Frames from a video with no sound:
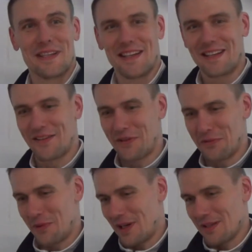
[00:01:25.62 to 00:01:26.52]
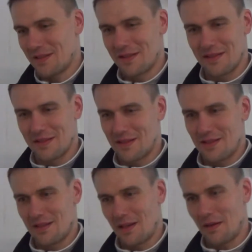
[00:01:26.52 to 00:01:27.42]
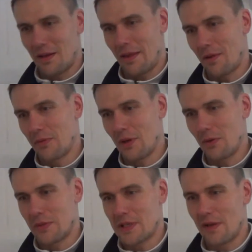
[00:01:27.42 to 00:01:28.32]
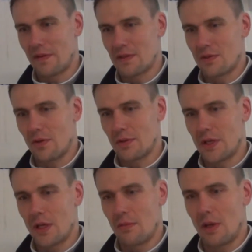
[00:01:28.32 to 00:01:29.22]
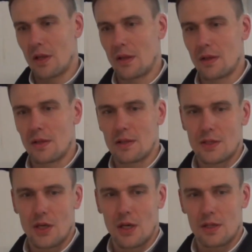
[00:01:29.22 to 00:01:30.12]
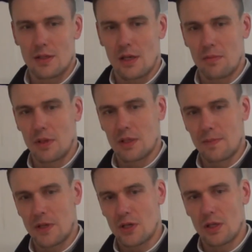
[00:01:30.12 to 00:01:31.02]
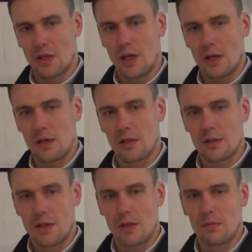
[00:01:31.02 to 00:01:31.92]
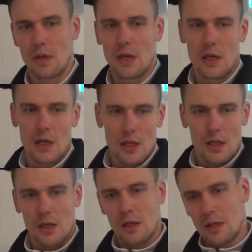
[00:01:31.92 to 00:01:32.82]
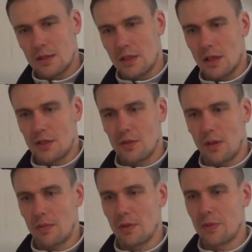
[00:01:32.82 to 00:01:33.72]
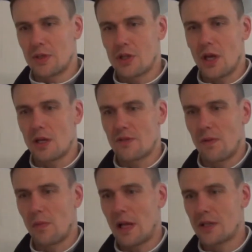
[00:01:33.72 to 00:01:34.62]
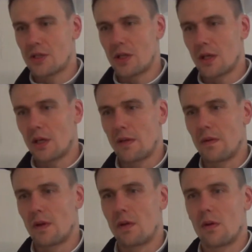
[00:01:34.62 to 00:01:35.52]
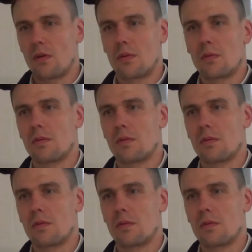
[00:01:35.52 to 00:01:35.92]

I don't know what else. It's. I think we always have a strong team, and this year is going to be especially young team. It's going to a little bit change from last year, even you know.